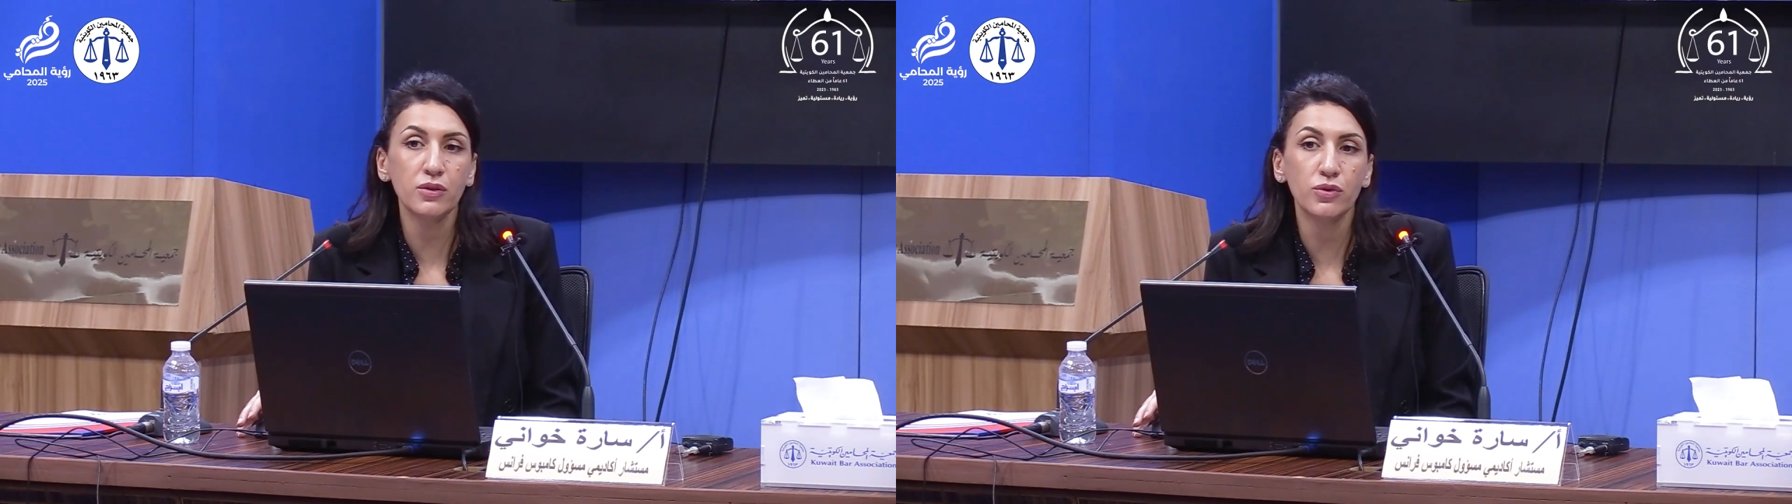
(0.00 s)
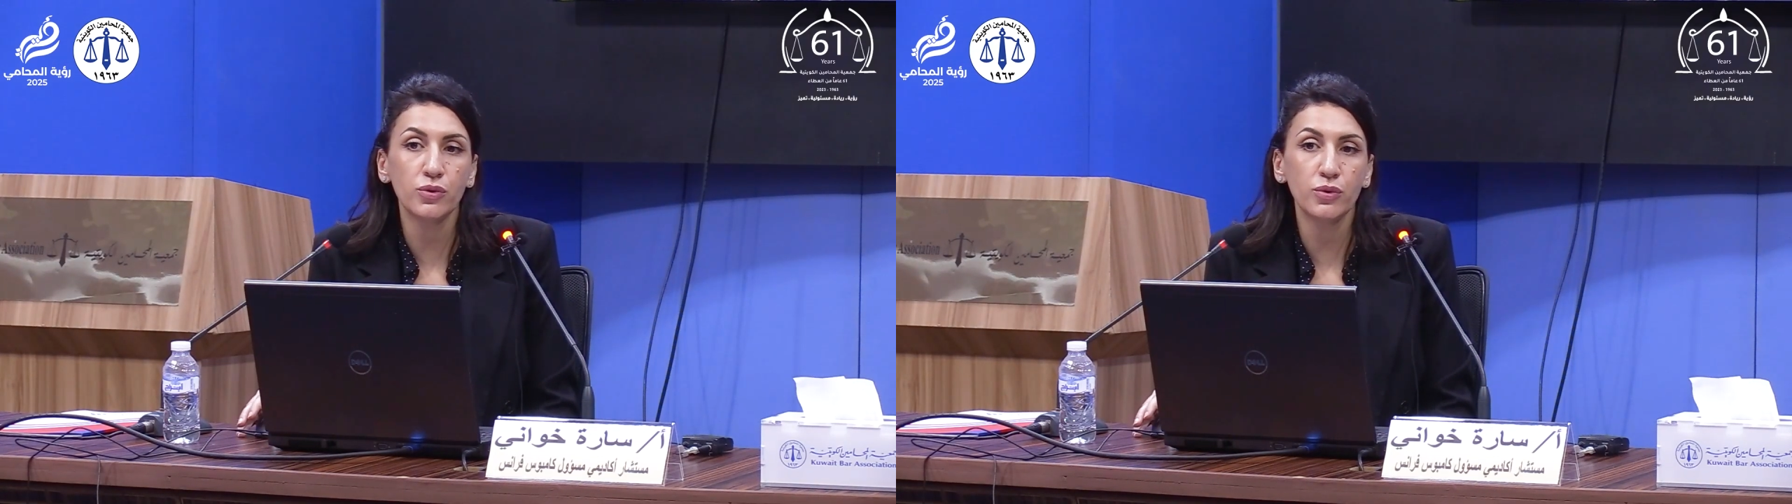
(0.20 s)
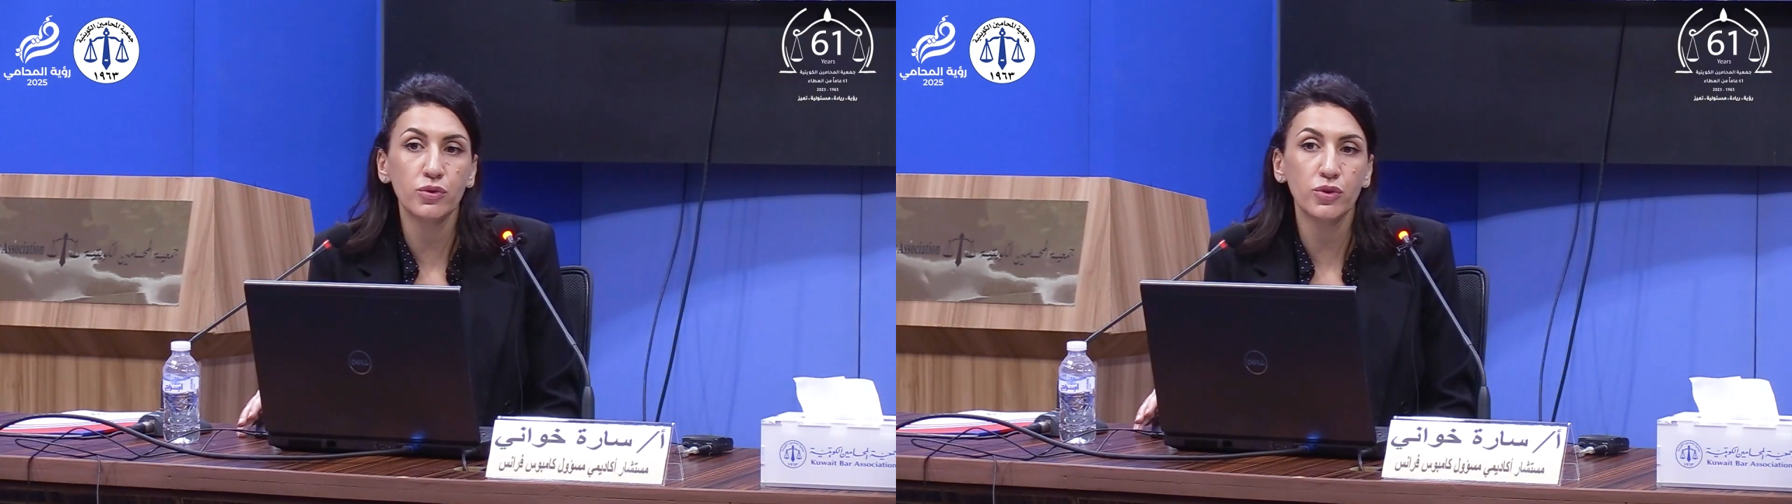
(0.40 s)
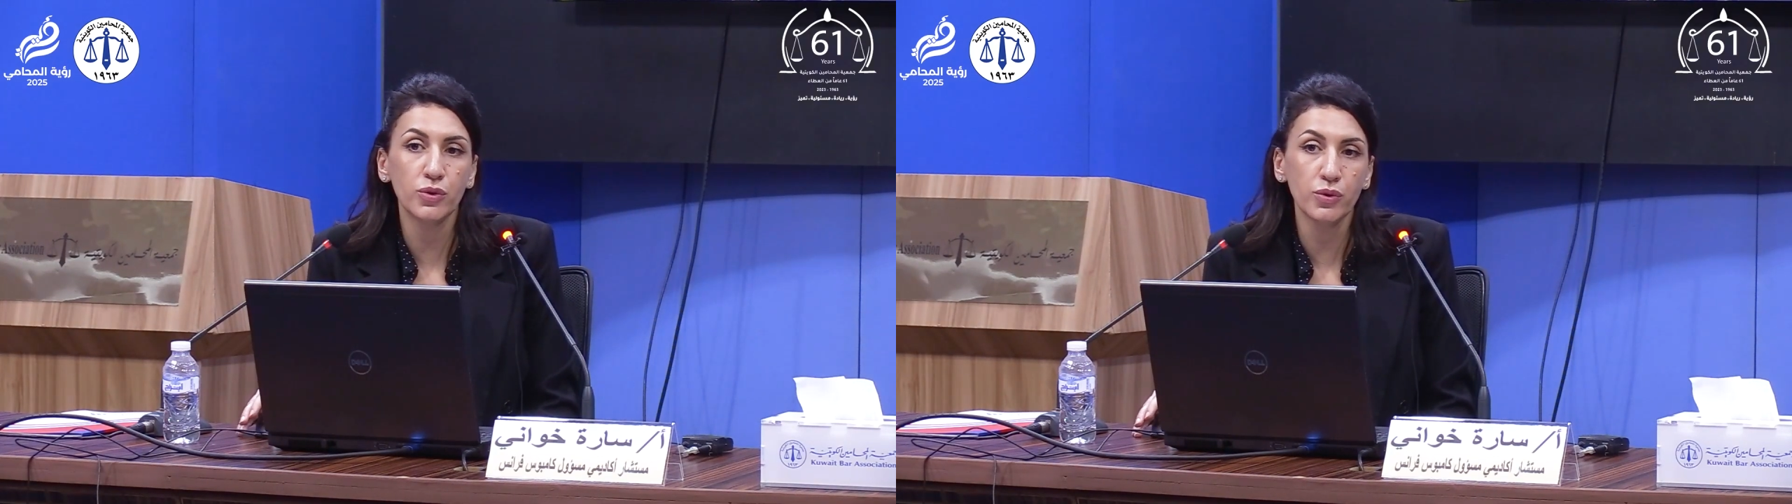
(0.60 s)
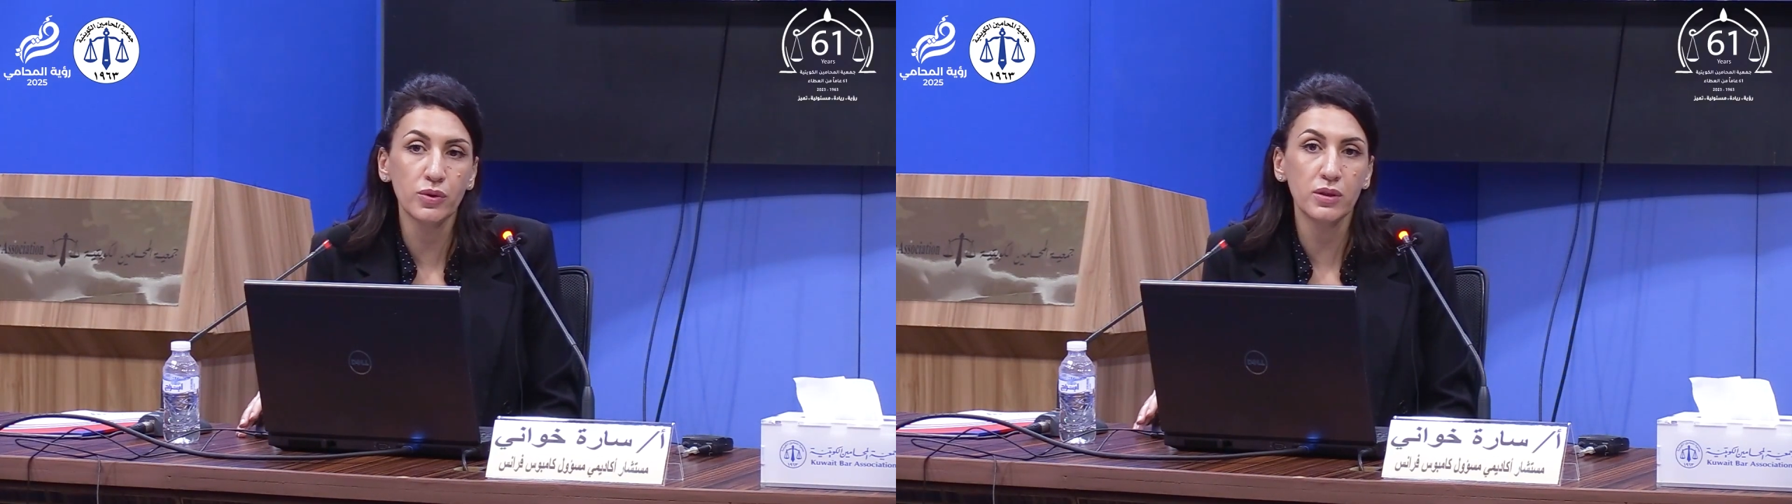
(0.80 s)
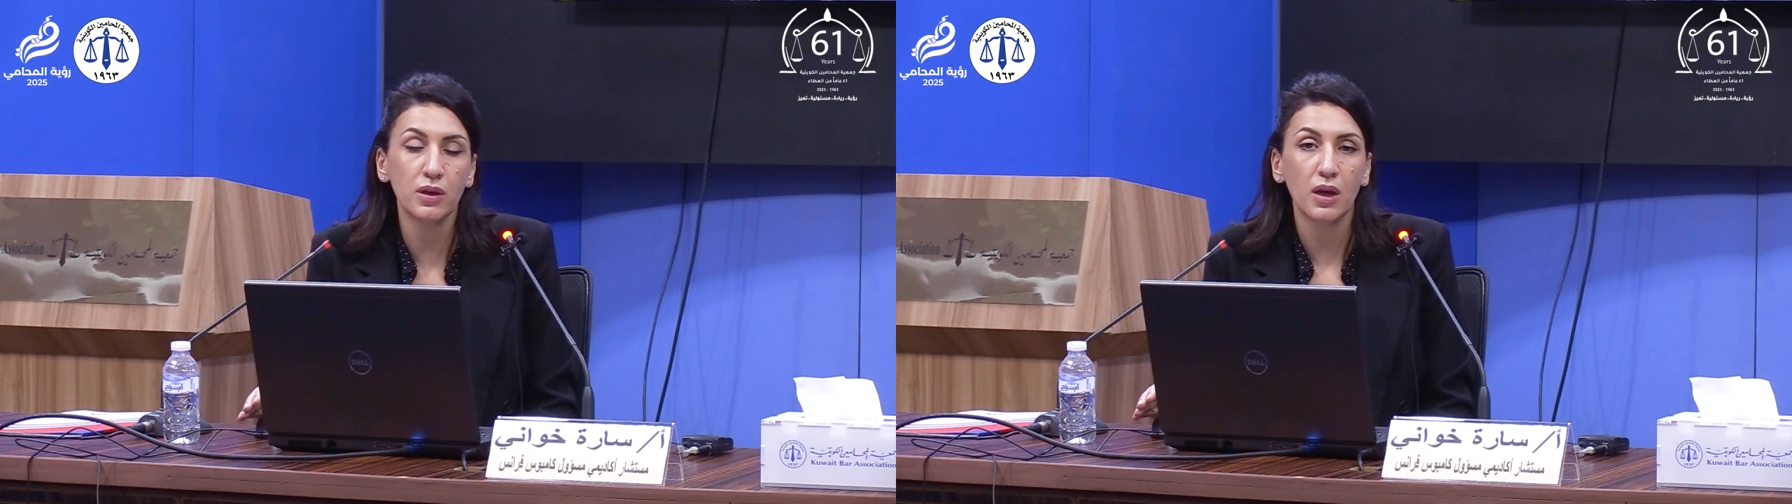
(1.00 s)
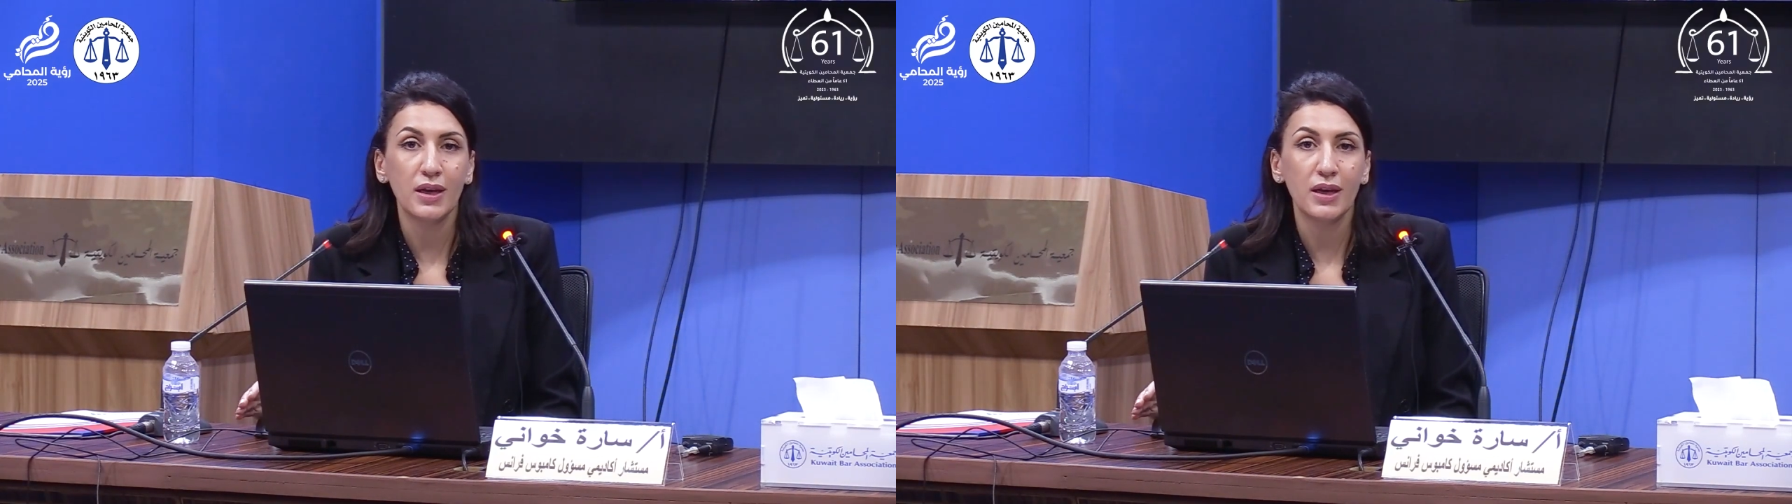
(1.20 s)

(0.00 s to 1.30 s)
to choose